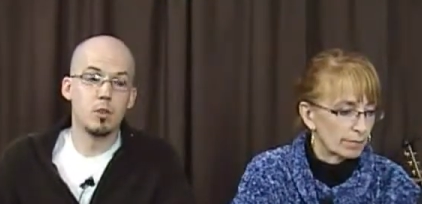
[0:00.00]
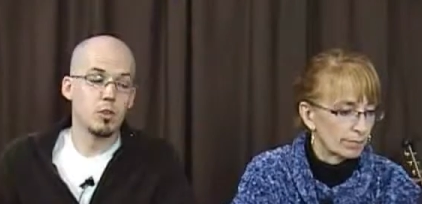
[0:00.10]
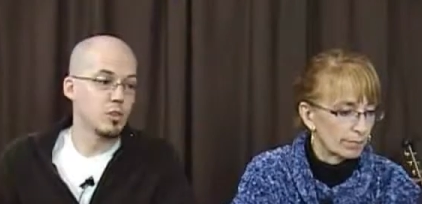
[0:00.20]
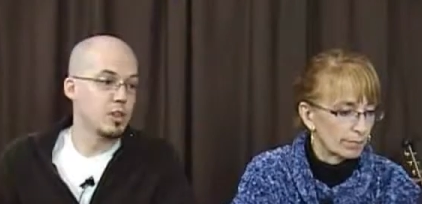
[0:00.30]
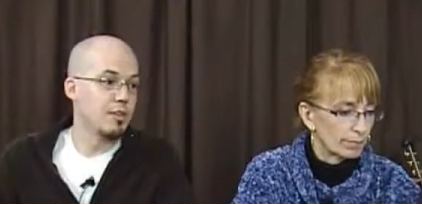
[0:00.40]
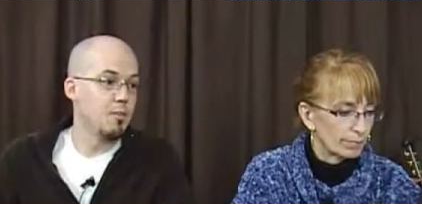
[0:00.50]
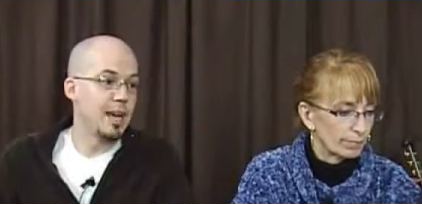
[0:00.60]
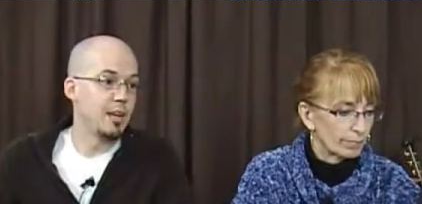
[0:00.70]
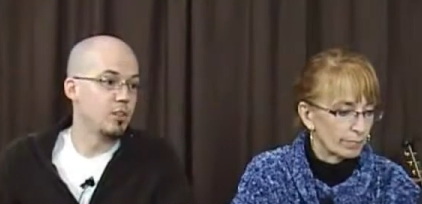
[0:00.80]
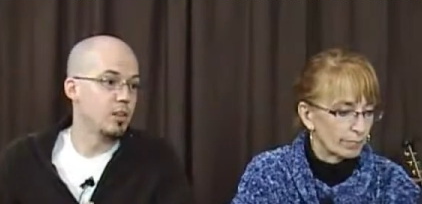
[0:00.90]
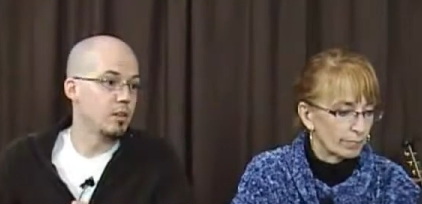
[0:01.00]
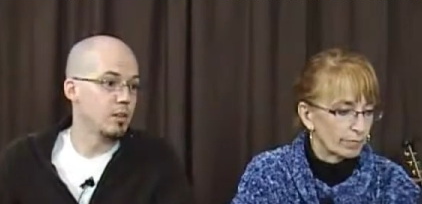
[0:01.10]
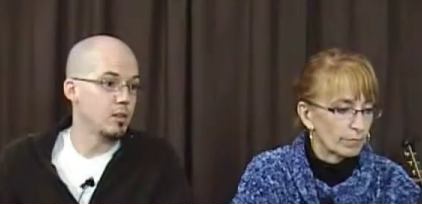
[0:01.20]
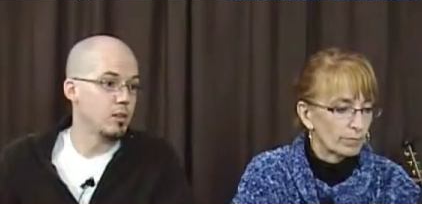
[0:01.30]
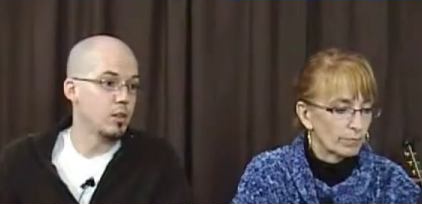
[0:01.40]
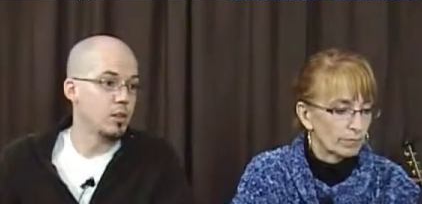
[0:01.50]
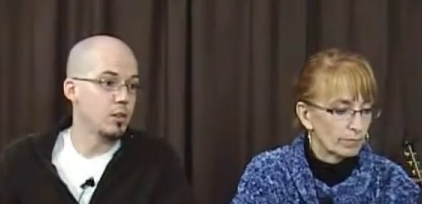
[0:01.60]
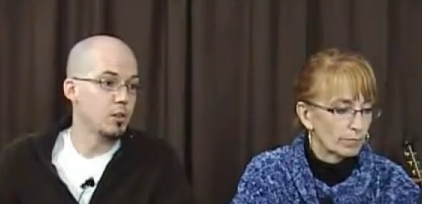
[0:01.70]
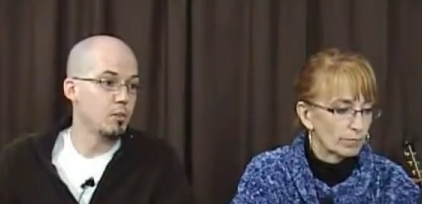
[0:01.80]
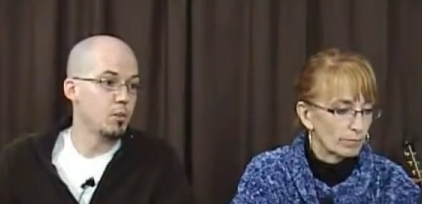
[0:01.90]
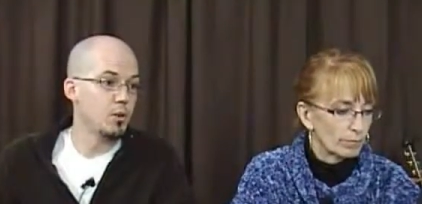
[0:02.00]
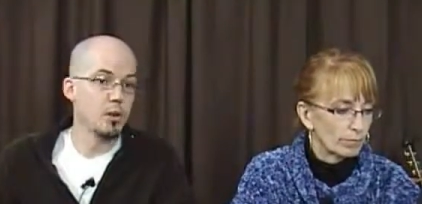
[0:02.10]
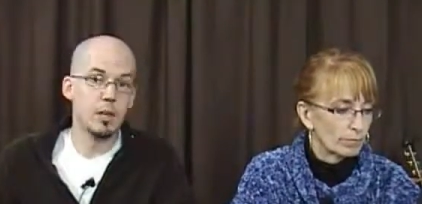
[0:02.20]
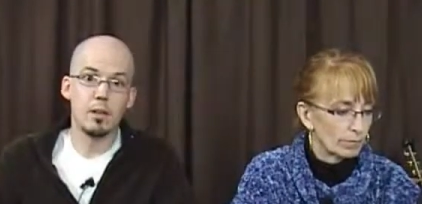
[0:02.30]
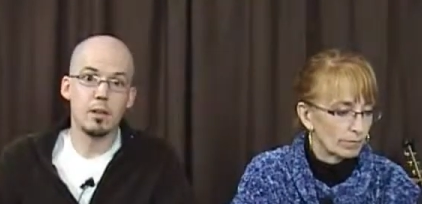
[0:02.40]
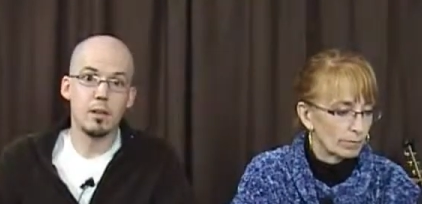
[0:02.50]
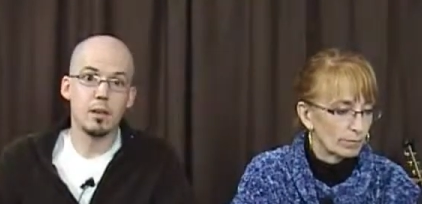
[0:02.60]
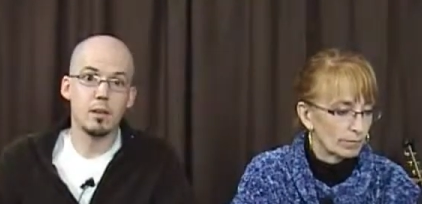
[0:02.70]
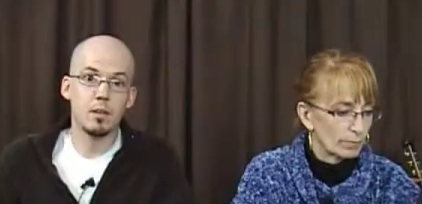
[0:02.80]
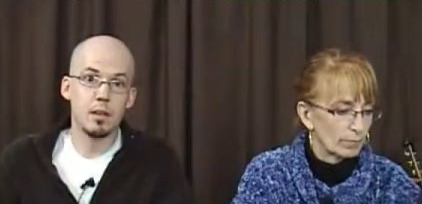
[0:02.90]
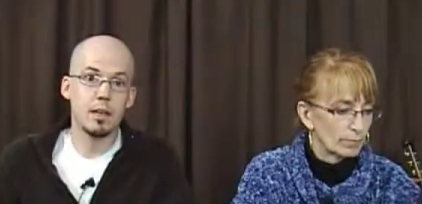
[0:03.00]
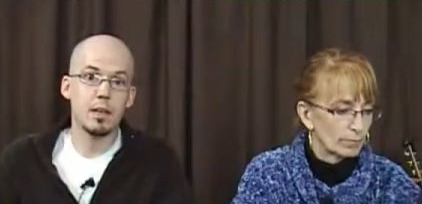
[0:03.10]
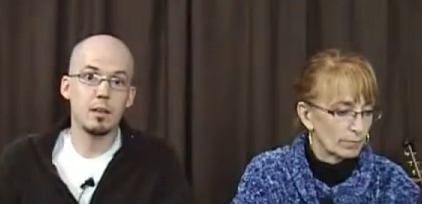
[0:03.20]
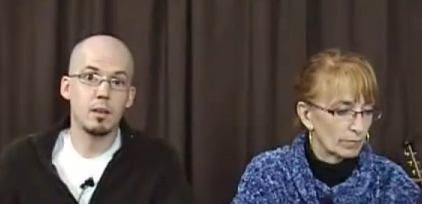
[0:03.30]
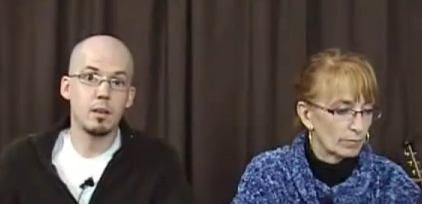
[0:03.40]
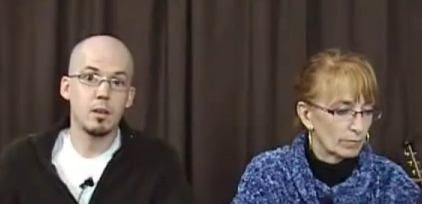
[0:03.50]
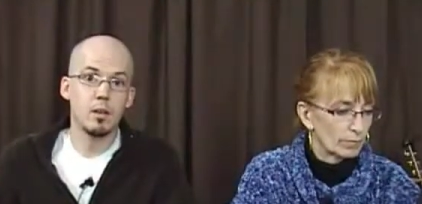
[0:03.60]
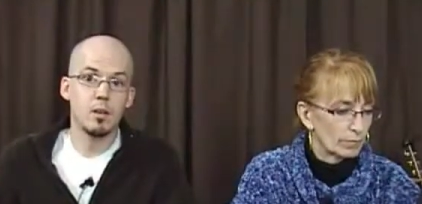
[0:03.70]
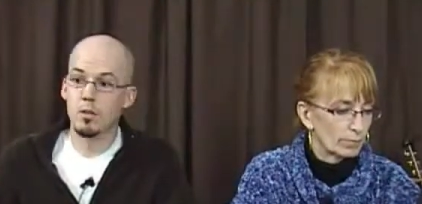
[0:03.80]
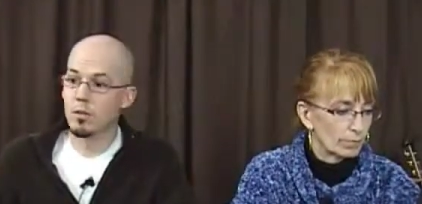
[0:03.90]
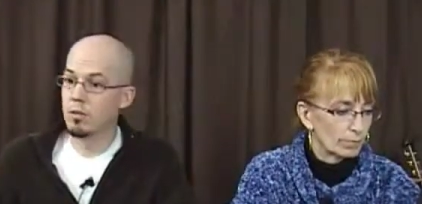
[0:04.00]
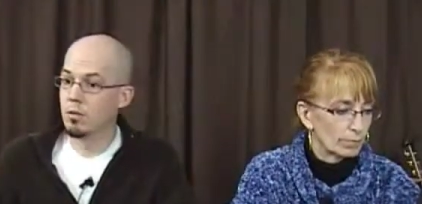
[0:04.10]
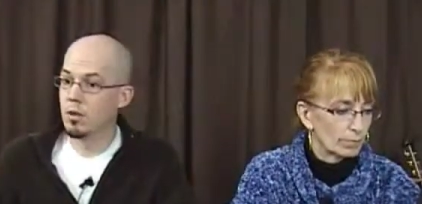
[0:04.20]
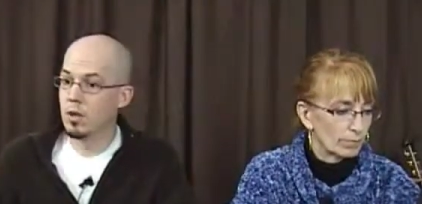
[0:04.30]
Speaker 1: So you just have Apache installed on your computer kind of thing? Yeah. So.